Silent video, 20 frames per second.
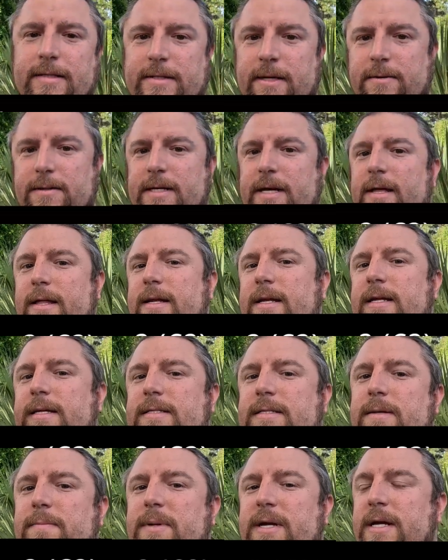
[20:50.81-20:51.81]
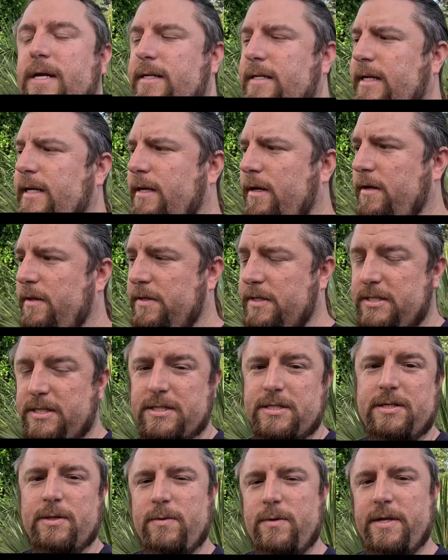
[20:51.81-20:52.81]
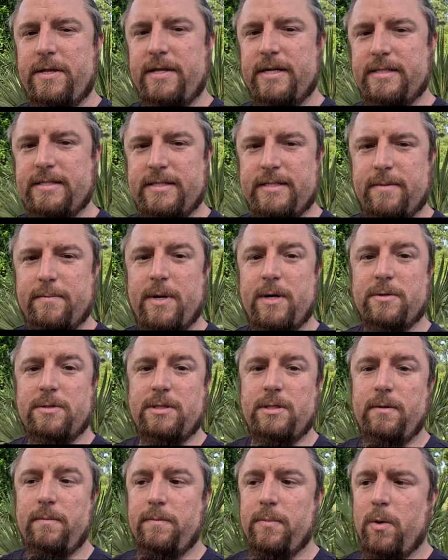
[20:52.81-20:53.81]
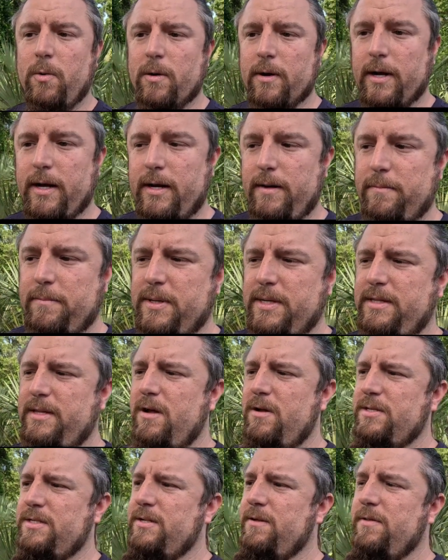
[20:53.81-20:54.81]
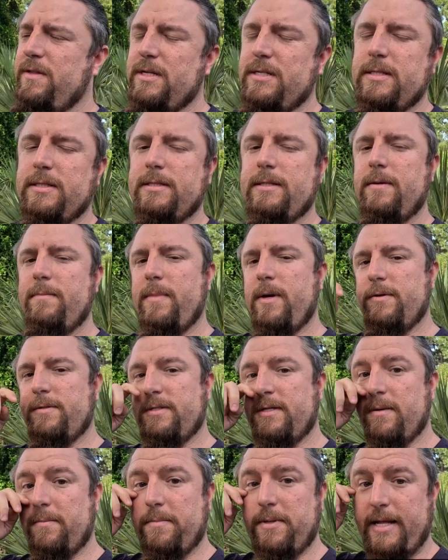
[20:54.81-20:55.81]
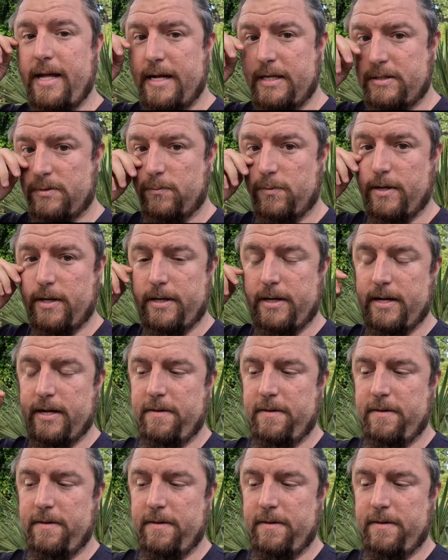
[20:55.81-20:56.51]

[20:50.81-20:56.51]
Totality is the big deal. This is the one that's the most important, but also this is the most complex one.